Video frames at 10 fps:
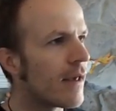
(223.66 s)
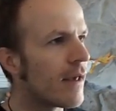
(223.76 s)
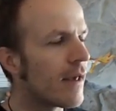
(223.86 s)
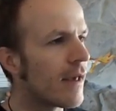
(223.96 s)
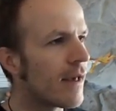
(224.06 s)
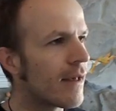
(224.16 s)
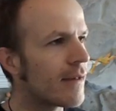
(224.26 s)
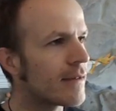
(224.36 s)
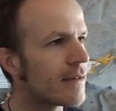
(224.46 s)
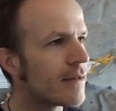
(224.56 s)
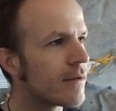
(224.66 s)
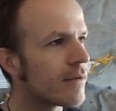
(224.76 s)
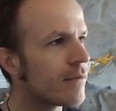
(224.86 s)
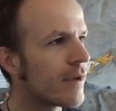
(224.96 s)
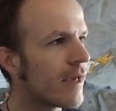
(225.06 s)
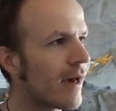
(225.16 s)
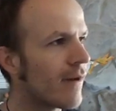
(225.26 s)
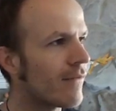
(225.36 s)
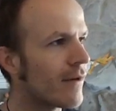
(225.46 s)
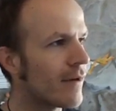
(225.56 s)
And we
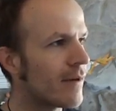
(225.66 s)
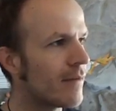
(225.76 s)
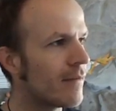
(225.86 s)
have a